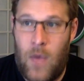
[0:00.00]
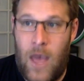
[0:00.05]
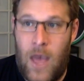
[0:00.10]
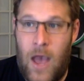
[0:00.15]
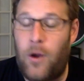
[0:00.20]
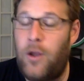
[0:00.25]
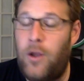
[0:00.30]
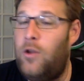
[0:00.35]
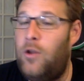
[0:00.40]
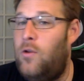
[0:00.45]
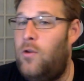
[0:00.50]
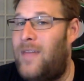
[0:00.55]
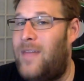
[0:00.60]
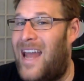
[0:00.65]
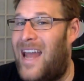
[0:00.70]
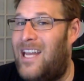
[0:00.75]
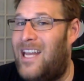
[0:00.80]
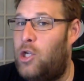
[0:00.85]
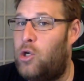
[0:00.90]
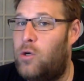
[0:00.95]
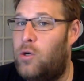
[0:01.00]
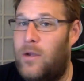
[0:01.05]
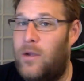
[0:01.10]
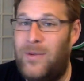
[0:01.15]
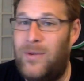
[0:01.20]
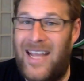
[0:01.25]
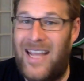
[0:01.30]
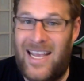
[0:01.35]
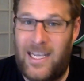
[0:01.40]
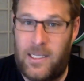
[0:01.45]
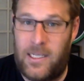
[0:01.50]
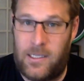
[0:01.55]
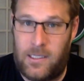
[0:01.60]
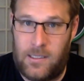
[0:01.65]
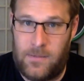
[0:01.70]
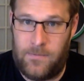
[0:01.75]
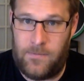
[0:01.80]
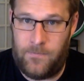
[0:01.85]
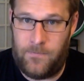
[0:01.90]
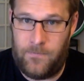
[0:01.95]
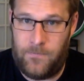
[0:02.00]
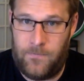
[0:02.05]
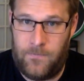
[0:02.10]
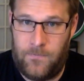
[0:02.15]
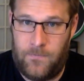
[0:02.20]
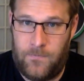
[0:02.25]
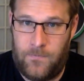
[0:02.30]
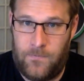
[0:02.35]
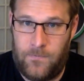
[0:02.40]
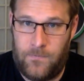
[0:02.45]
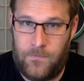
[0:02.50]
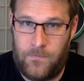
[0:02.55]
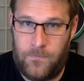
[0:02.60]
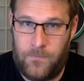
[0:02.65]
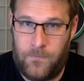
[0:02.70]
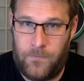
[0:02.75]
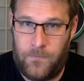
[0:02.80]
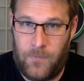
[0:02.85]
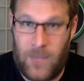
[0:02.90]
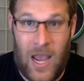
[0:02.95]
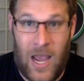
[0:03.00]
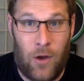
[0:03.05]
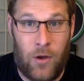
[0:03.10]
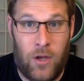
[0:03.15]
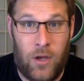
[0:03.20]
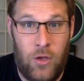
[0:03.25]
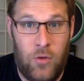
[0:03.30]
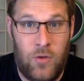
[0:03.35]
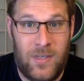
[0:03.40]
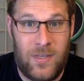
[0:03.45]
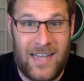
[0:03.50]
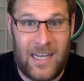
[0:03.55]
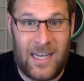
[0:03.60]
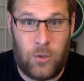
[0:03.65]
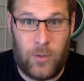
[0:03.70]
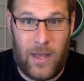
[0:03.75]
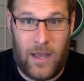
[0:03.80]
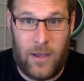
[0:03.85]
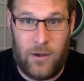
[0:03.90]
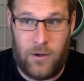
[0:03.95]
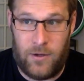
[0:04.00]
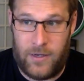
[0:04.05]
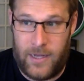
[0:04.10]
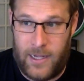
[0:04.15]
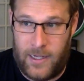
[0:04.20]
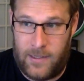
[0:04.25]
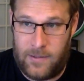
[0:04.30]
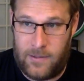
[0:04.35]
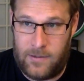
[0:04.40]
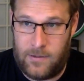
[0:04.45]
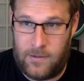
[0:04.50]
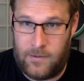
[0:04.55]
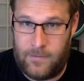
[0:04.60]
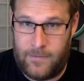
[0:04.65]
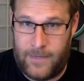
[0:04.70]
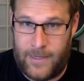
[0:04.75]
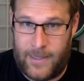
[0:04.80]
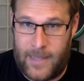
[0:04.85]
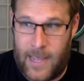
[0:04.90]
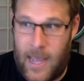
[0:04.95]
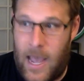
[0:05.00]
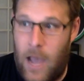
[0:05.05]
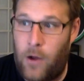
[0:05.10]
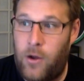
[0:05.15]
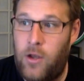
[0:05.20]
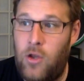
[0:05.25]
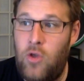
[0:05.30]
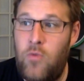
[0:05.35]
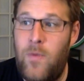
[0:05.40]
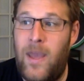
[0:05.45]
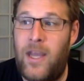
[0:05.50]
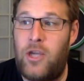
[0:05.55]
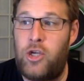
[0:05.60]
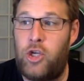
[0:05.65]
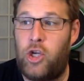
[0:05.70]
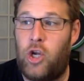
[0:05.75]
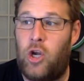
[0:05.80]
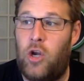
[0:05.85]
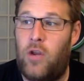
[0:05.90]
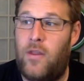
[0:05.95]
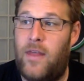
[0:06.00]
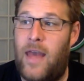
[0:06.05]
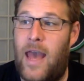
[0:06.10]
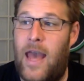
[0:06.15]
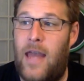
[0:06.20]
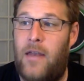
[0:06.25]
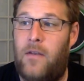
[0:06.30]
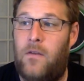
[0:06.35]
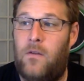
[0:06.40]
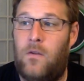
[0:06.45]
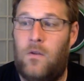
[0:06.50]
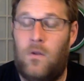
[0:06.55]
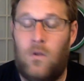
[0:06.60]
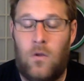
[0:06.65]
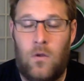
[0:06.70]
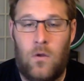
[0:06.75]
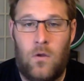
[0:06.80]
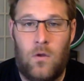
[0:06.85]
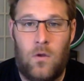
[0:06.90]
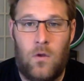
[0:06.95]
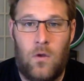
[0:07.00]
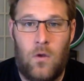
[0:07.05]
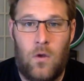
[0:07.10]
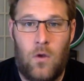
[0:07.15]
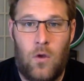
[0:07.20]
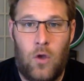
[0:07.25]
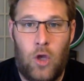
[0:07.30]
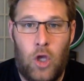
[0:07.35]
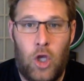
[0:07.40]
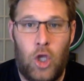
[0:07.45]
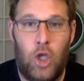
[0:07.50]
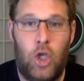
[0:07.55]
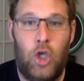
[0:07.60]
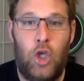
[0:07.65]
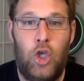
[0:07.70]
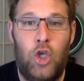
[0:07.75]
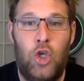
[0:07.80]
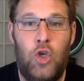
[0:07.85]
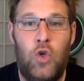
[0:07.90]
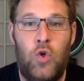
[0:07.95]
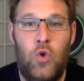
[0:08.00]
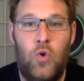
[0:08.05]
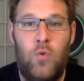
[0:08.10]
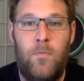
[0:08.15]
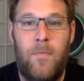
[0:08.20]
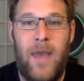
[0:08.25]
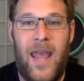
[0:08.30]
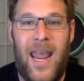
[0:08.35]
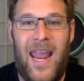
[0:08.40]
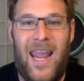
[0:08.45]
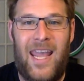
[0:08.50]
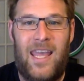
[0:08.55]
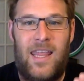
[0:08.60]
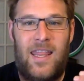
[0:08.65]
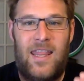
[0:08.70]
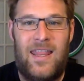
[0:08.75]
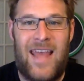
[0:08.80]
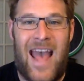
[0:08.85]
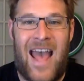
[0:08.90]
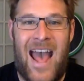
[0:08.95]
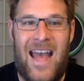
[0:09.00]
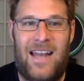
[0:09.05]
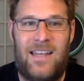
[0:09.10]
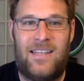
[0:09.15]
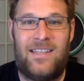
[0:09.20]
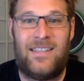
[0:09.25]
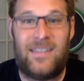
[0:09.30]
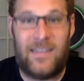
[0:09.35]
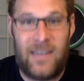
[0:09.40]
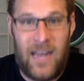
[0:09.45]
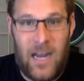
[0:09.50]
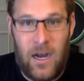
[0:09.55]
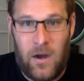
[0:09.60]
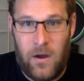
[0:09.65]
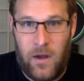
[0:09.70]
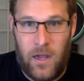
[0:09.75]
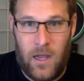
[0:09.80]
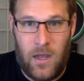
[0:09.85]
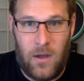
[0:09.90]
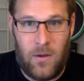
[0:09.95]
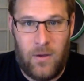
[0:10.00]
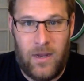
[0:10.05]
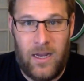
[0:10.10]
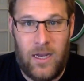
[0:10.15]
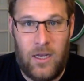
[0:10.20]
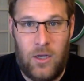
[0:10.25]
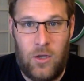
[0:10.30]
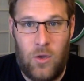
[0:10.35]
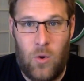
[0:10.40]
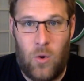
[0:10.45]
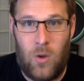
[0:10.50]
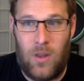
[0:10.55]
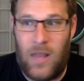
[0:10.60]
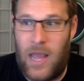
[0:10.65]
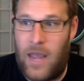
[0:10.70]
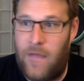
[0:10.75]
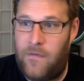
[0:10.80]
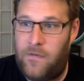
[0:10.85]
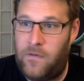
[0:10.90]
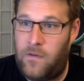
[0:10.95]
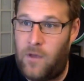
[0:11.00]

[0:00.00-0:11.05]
How can you do that in your own days? How can you schedule out your days like that? How can you make sure that you make that scenario in your life?